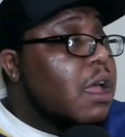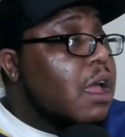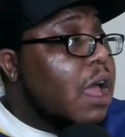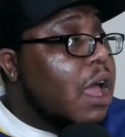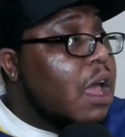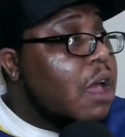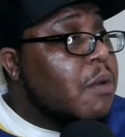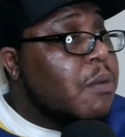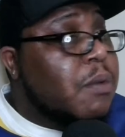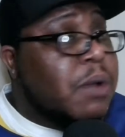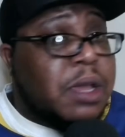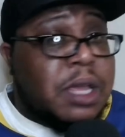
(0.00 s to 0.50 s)

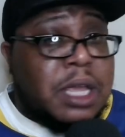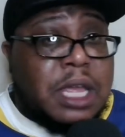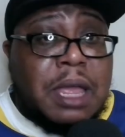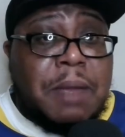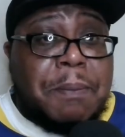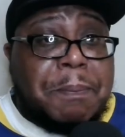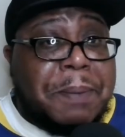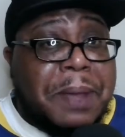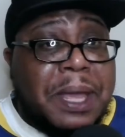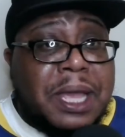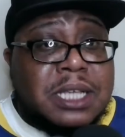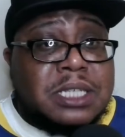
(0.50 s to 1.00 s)
And when he
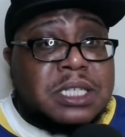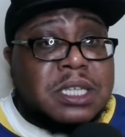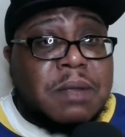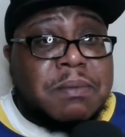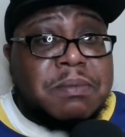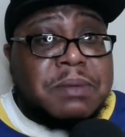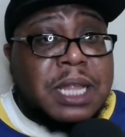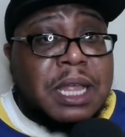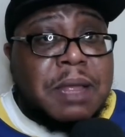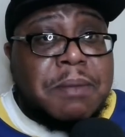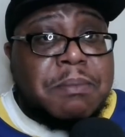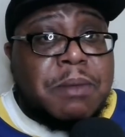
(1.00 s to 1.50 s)
picks
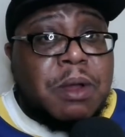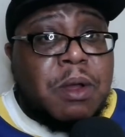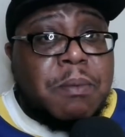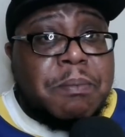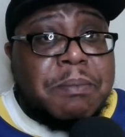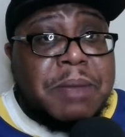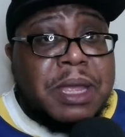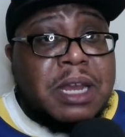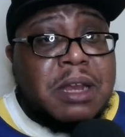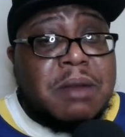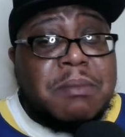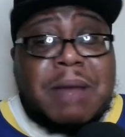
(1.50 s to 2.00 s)
up that
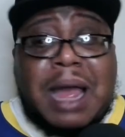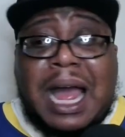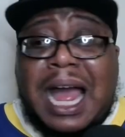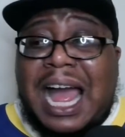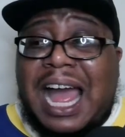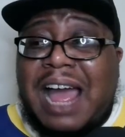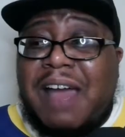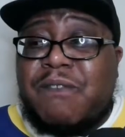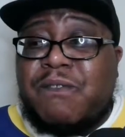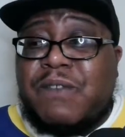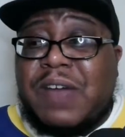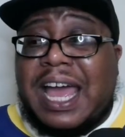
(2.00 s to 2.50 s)
momentum,
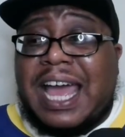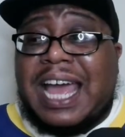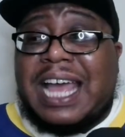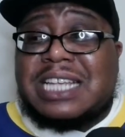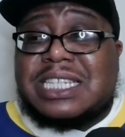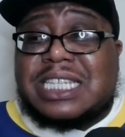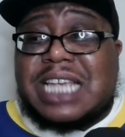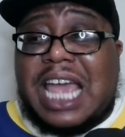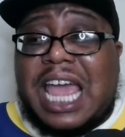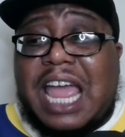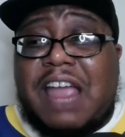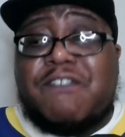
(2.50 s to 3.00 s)
I
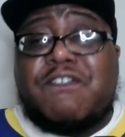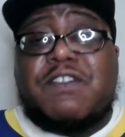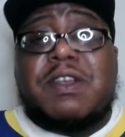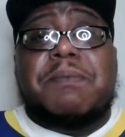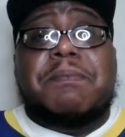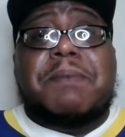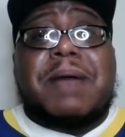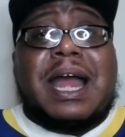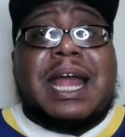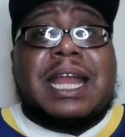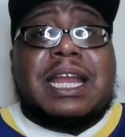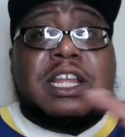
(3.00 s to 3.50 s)
advise
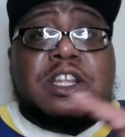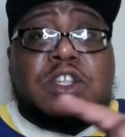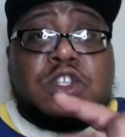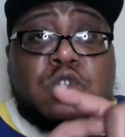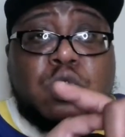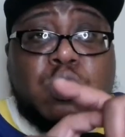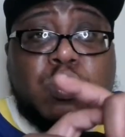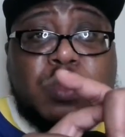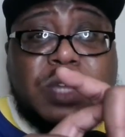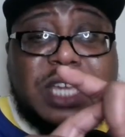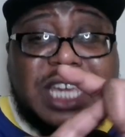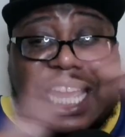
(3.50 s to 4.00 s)
everybody
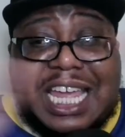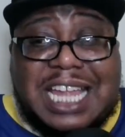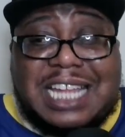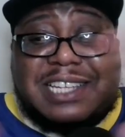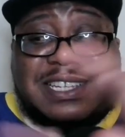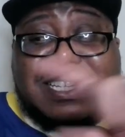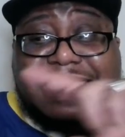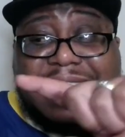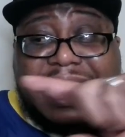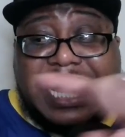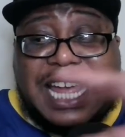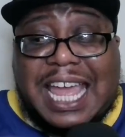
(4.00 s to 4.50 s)
to
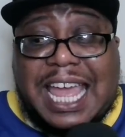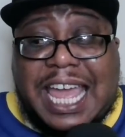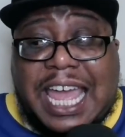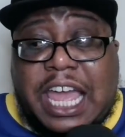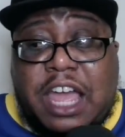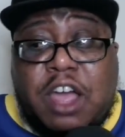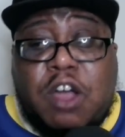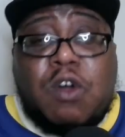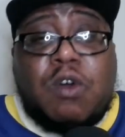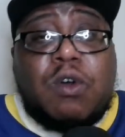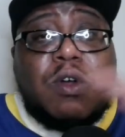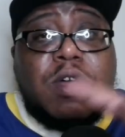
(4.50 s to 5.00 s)
get the
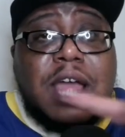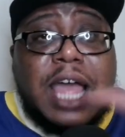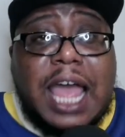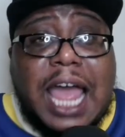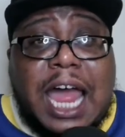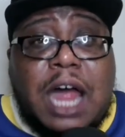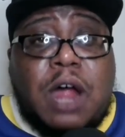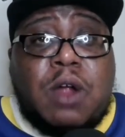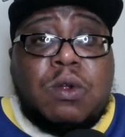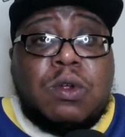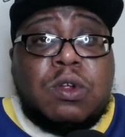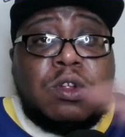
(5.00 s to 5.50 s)
hell
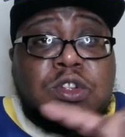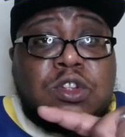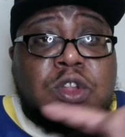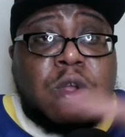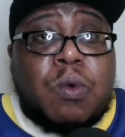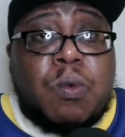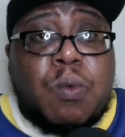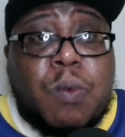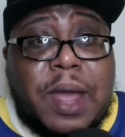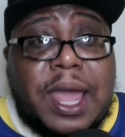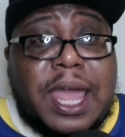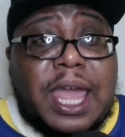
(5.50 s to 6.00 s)
out the
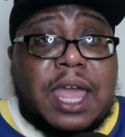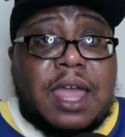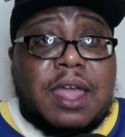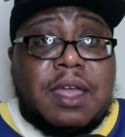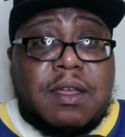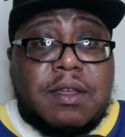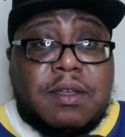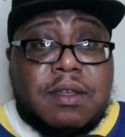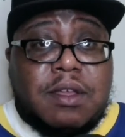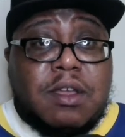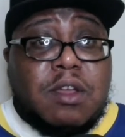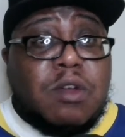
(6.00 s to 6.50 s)
way.
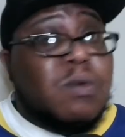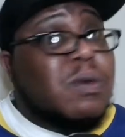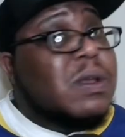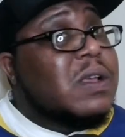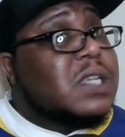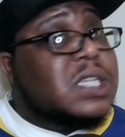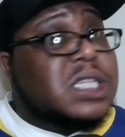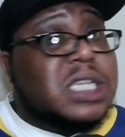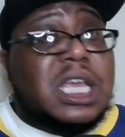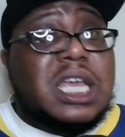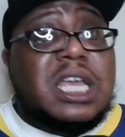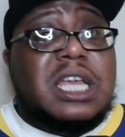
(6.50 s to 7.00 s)
We've
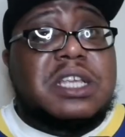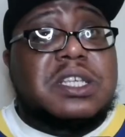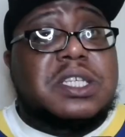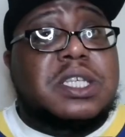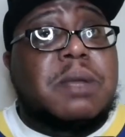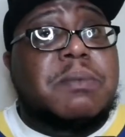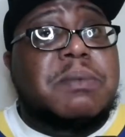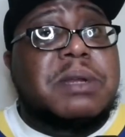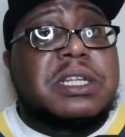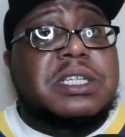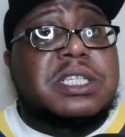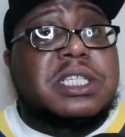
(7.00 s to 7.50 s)
seen
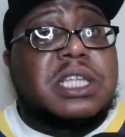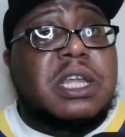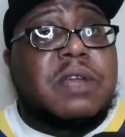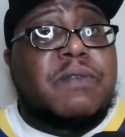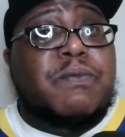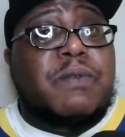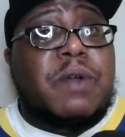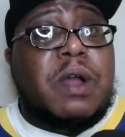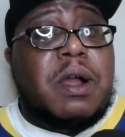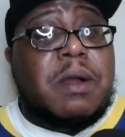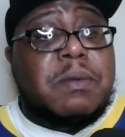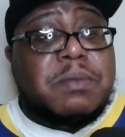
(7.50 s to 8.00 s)
some of the
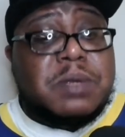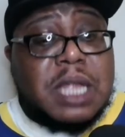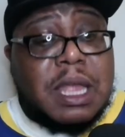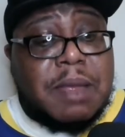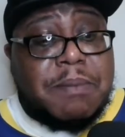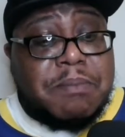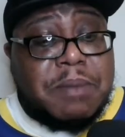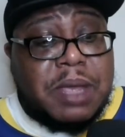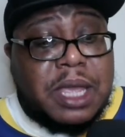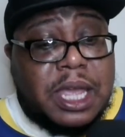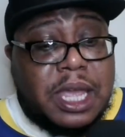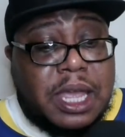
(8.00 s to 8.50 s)
stiff arms
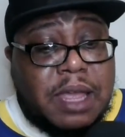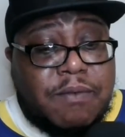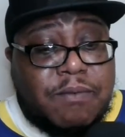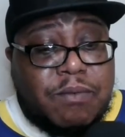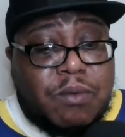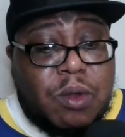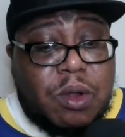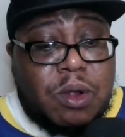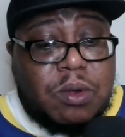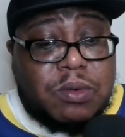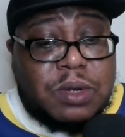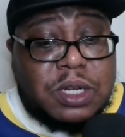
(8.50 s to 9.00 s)
that man have
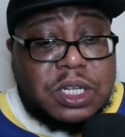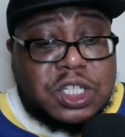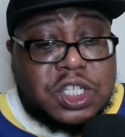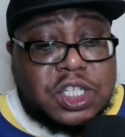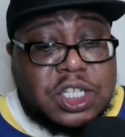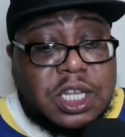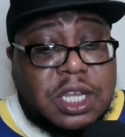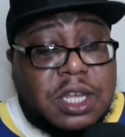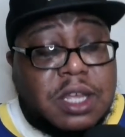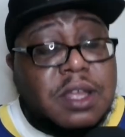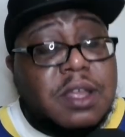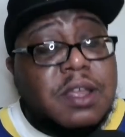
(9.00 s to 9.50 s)
thrown this
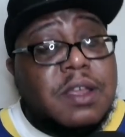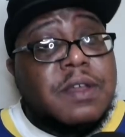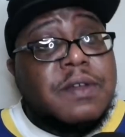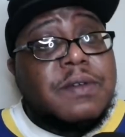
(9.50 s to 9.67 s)
year.